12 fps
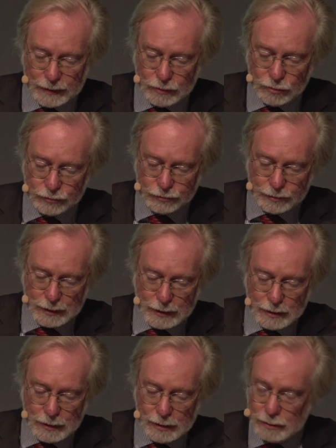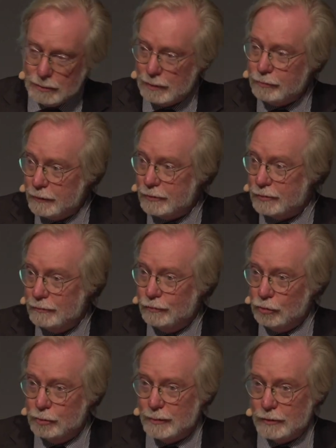because, you know, first and
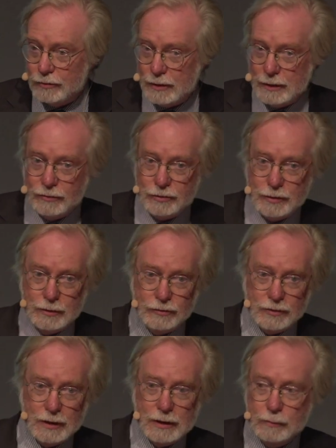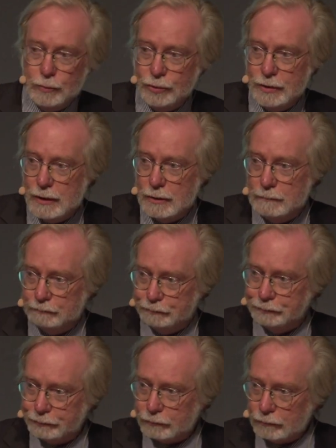foremost, I associate PRIO
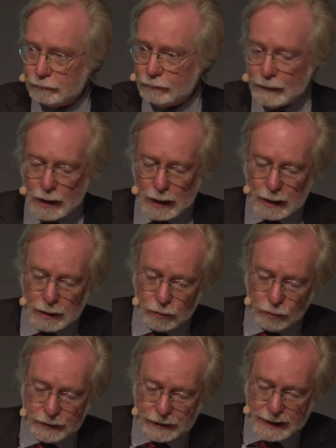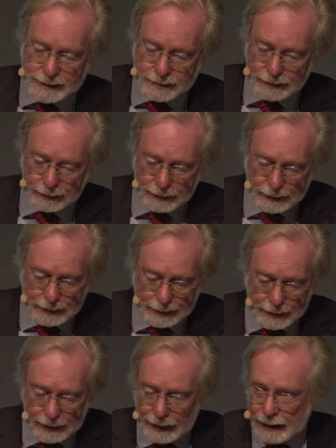uh, with data.
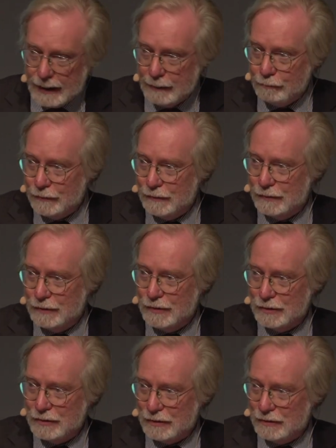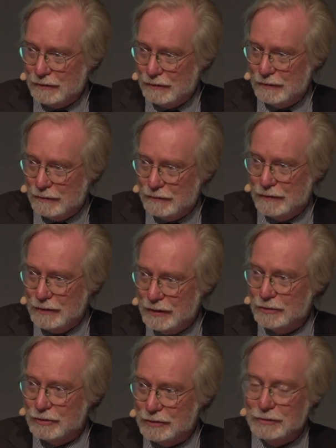Um, the, the
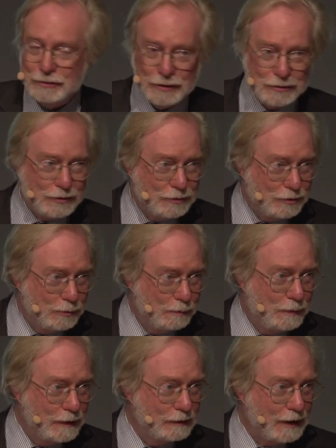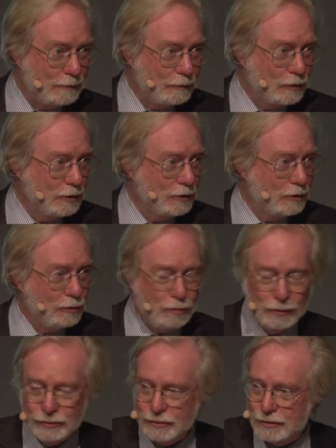notion that you build up
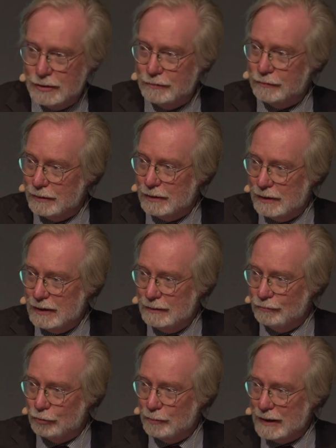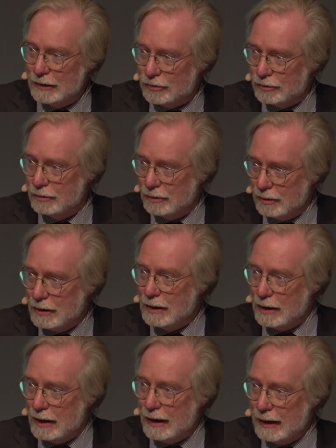quantitative information
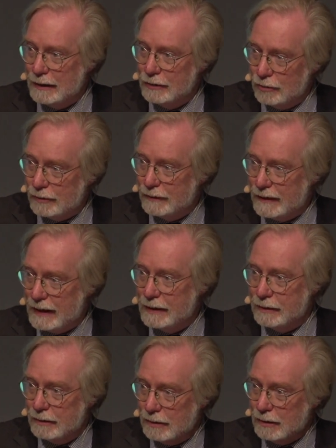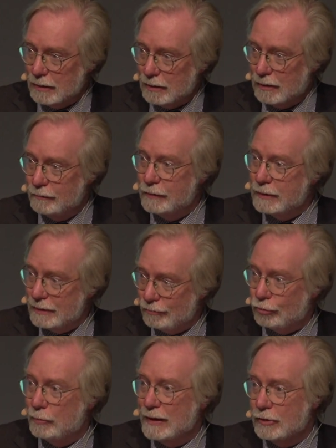and you can then convert
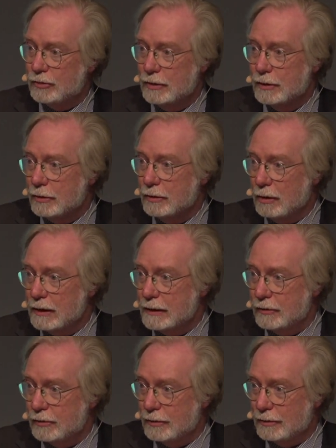information into knowledge.